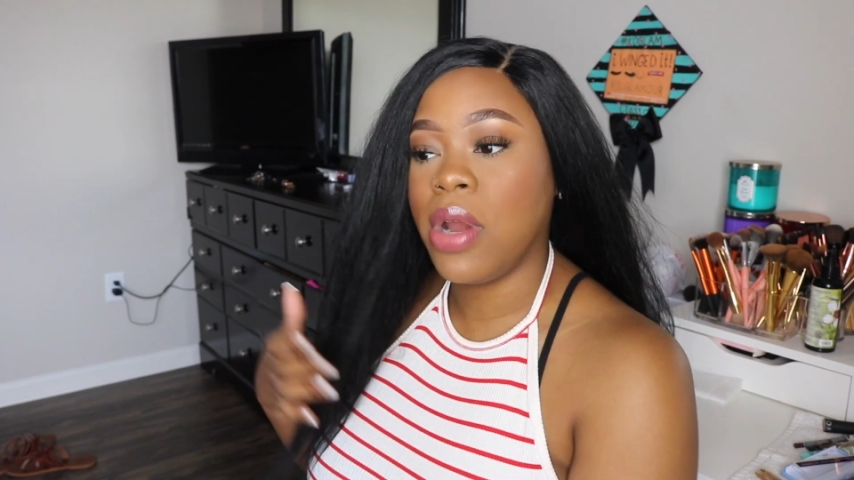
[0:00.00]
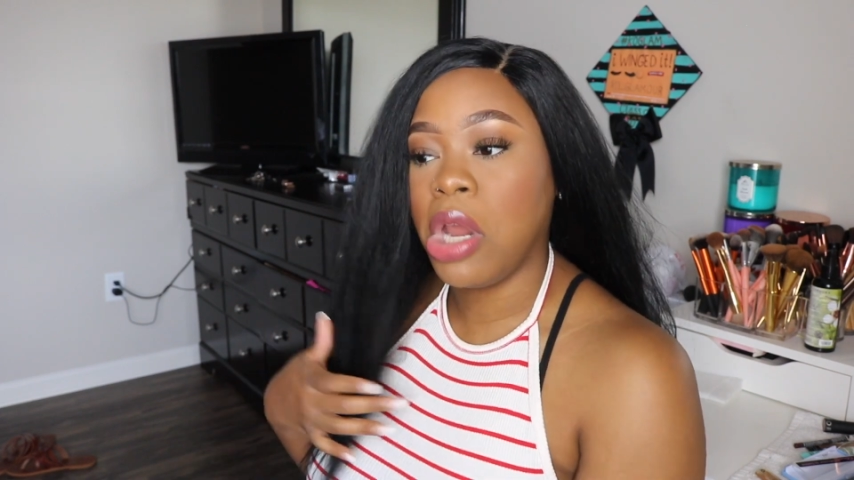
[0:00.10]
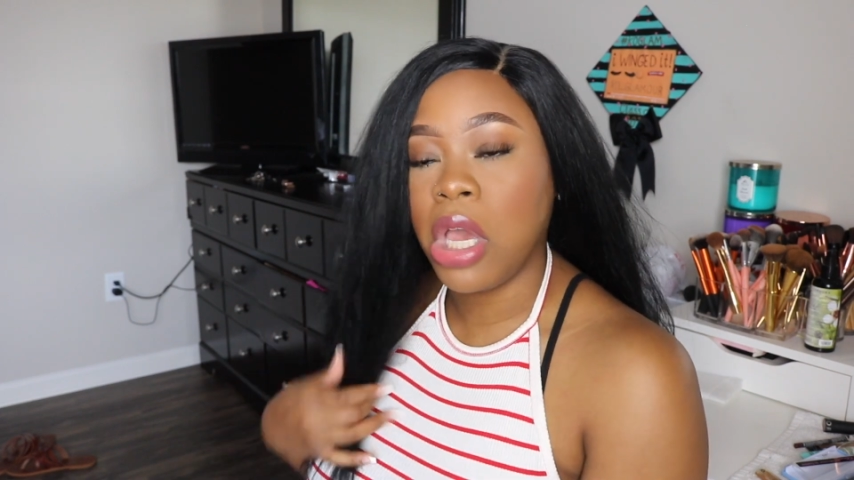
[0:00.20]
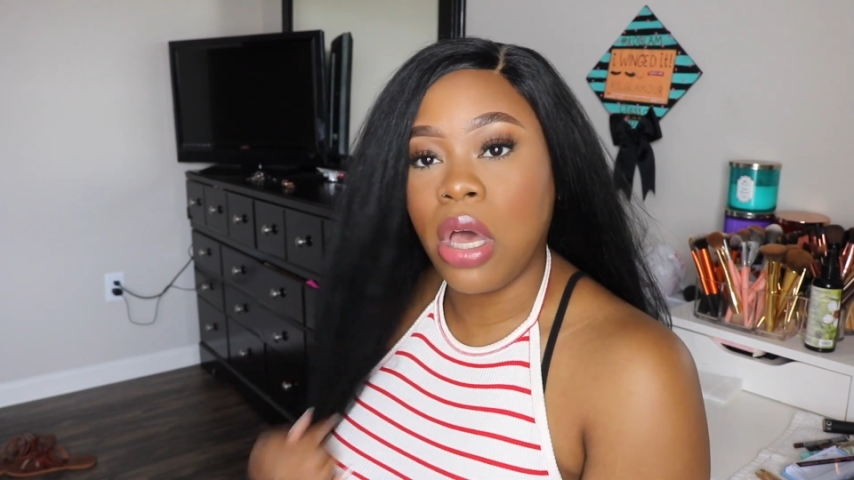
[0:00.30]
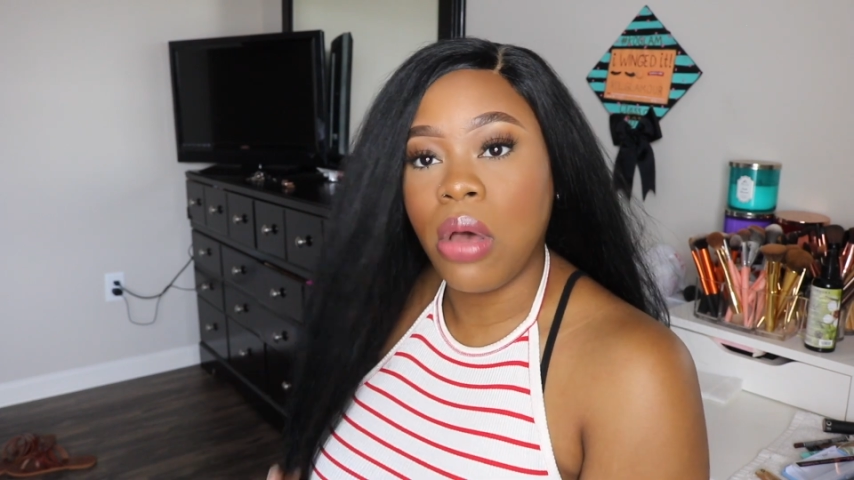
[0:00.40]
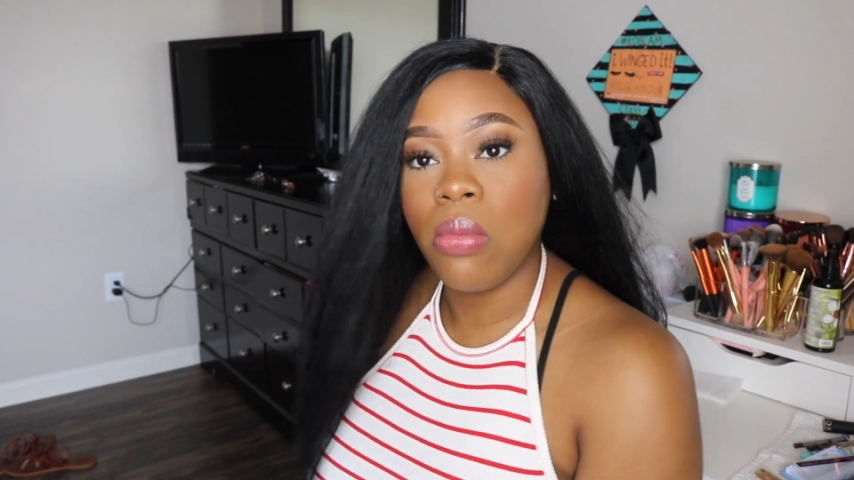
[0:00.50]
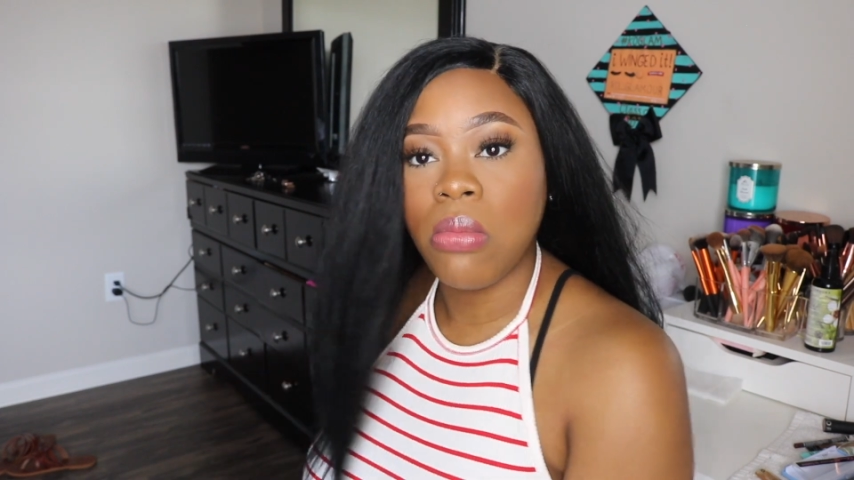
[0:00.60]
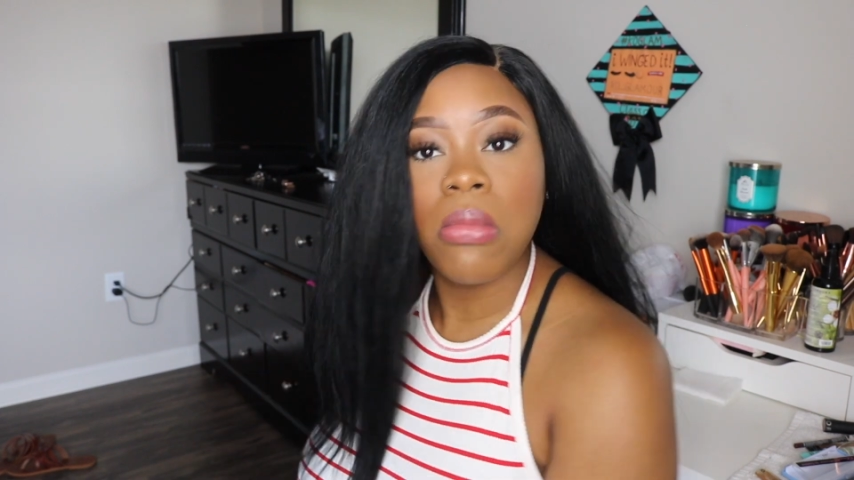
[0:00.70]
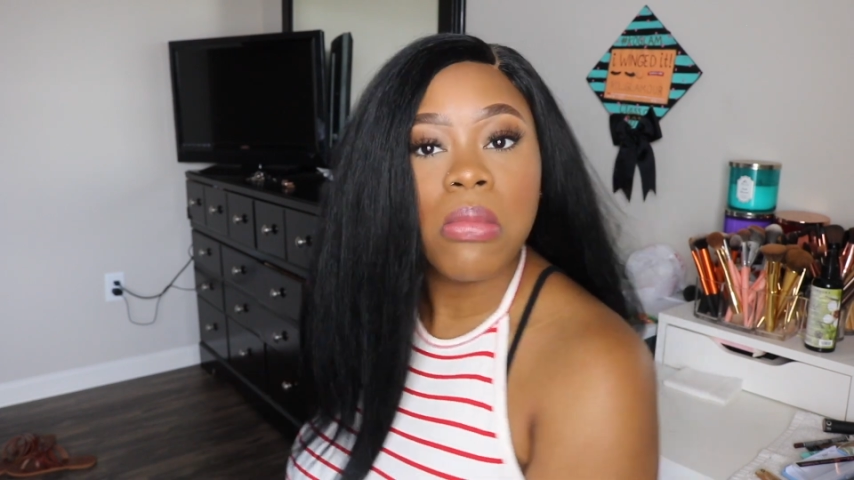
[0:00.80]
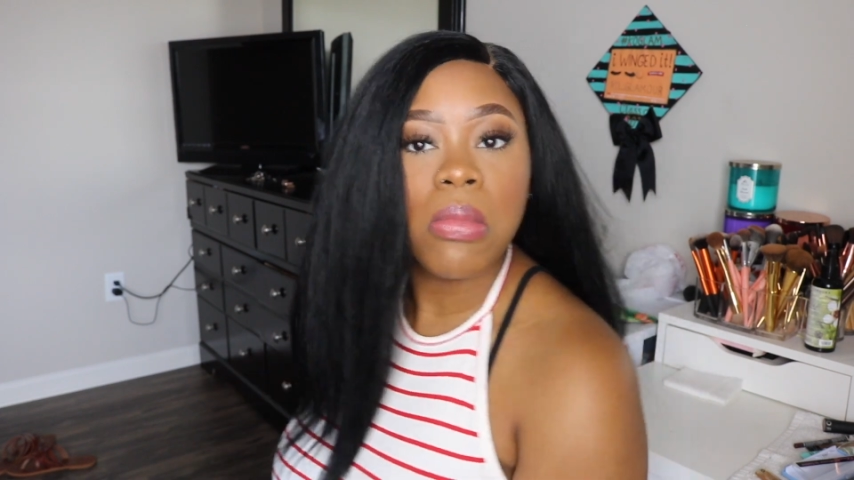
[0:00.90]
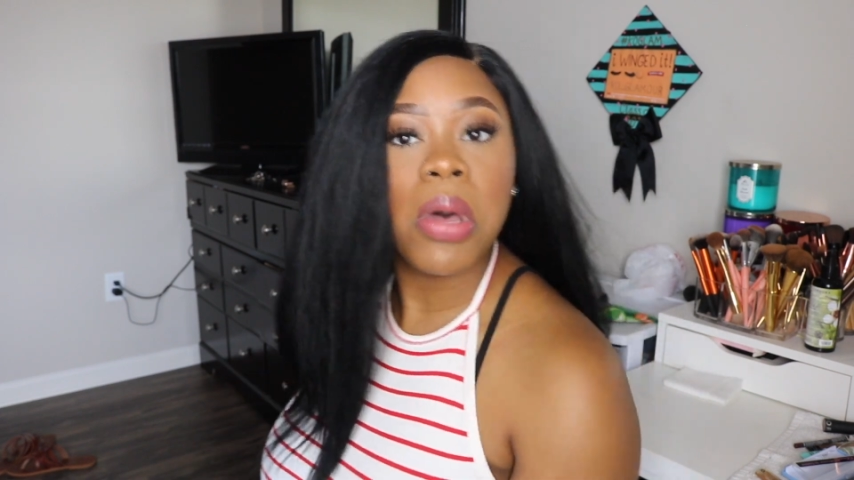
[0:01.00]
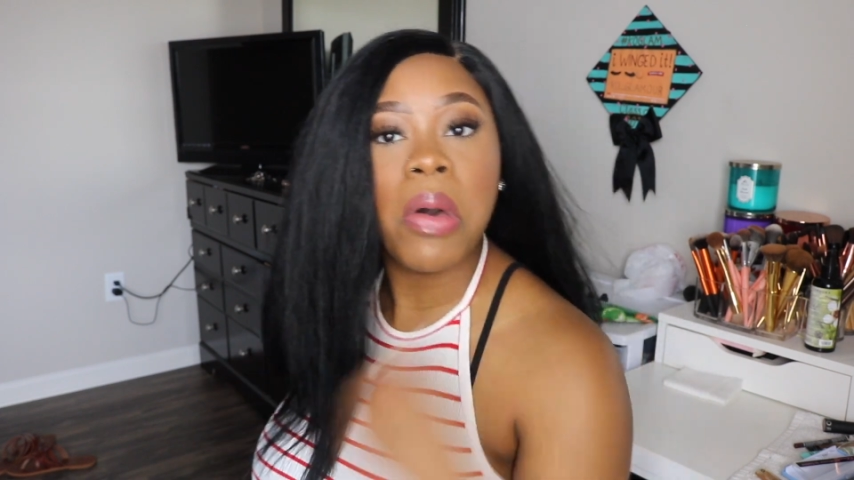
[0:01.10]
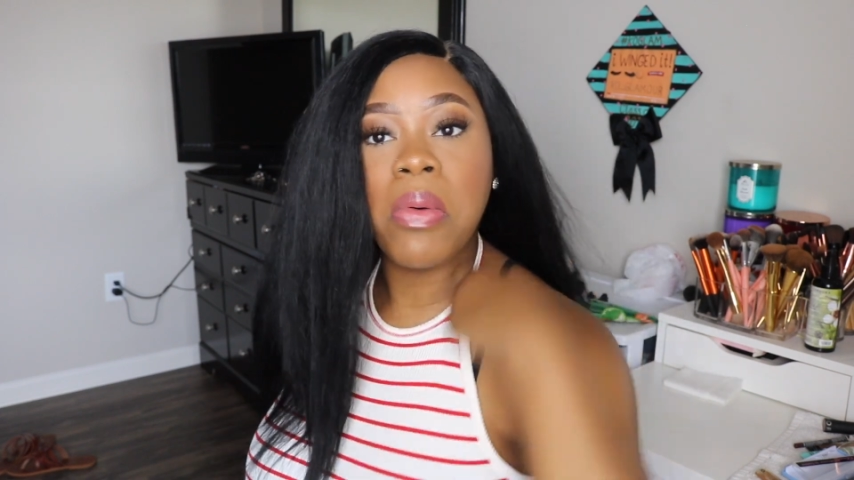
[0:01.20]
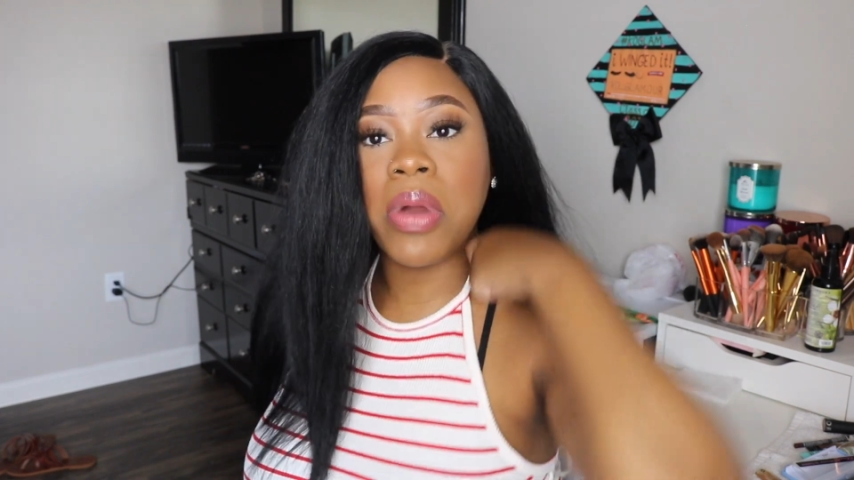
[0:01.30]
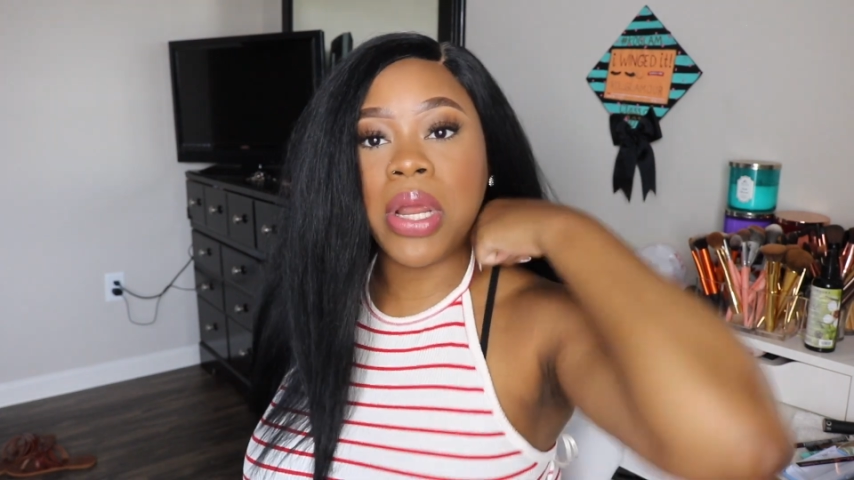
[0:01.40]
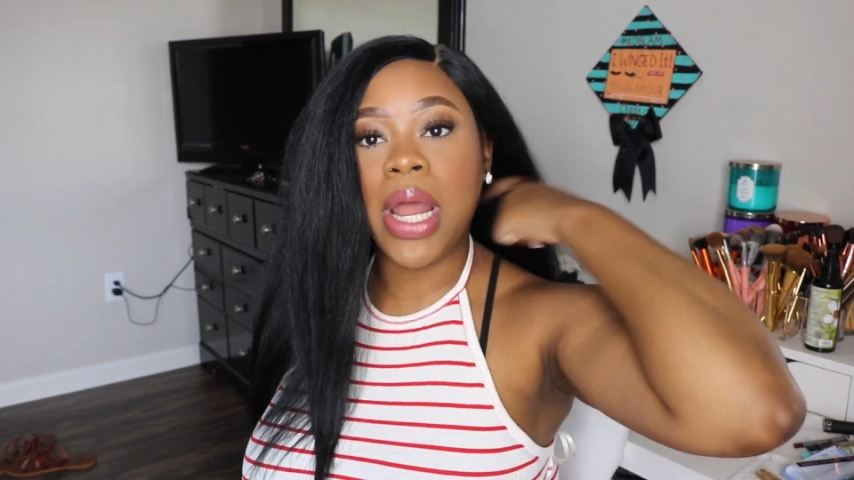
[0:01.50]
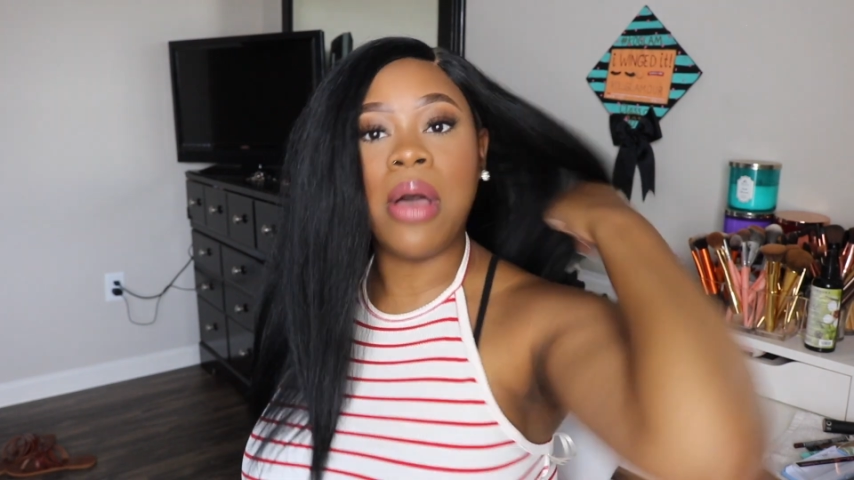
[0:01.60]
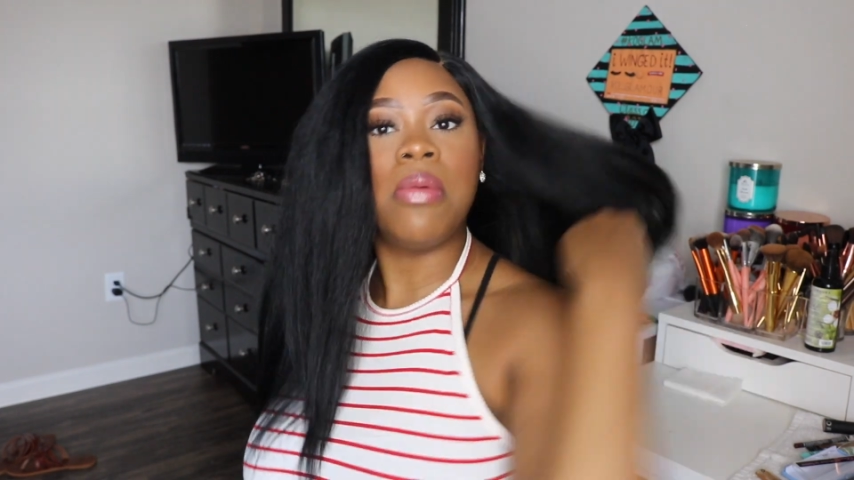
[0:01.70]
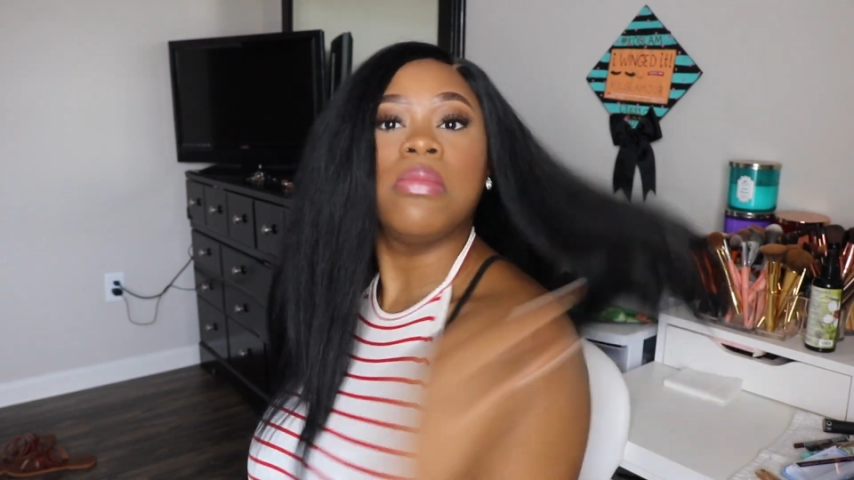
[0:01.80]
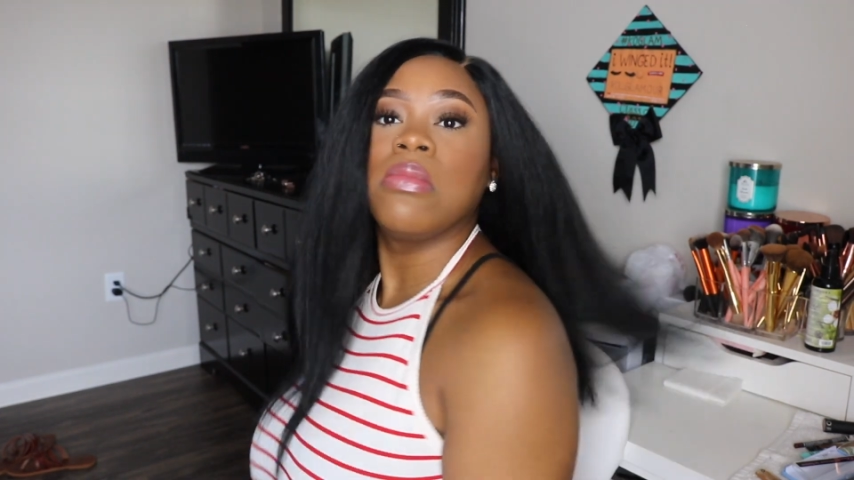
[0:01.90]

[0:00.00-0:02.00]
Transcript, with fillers: where I go. I'll wear it out.